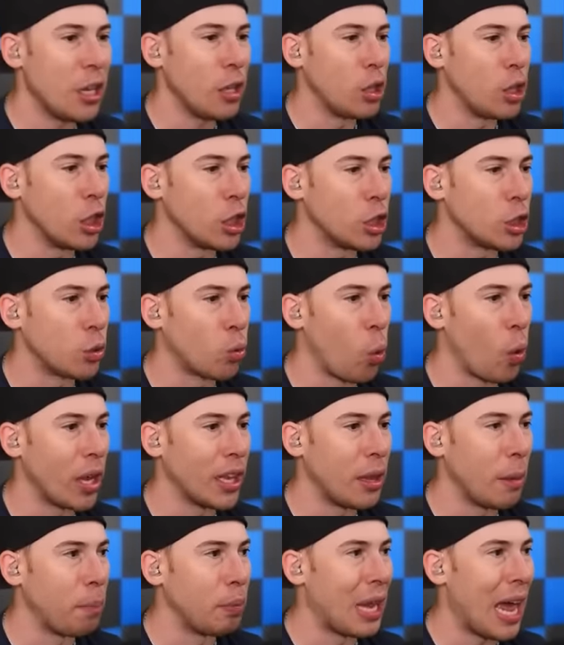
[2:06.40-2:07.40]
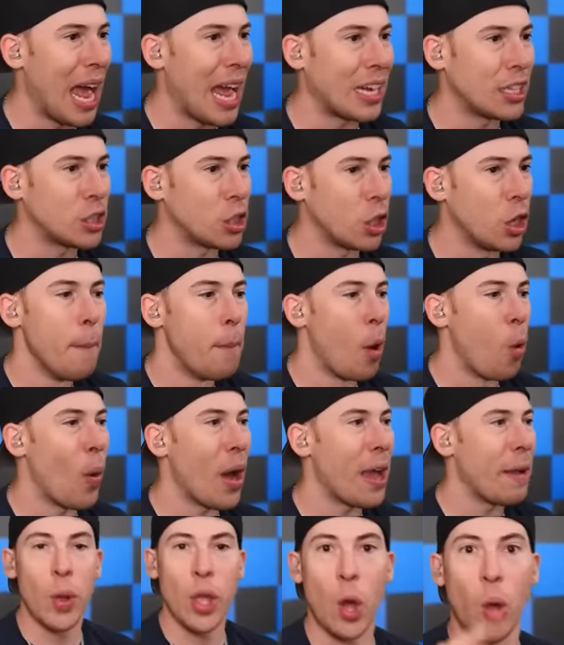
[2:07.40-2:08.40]
He destroyed the blaster. But
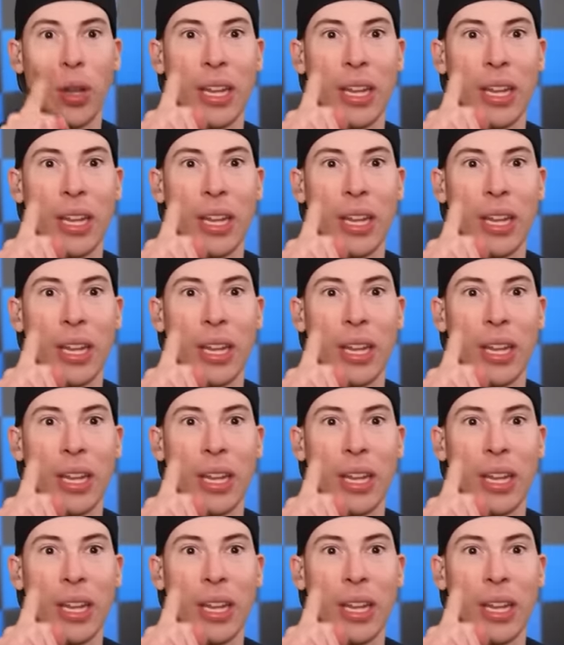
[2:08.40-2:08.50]
wait, we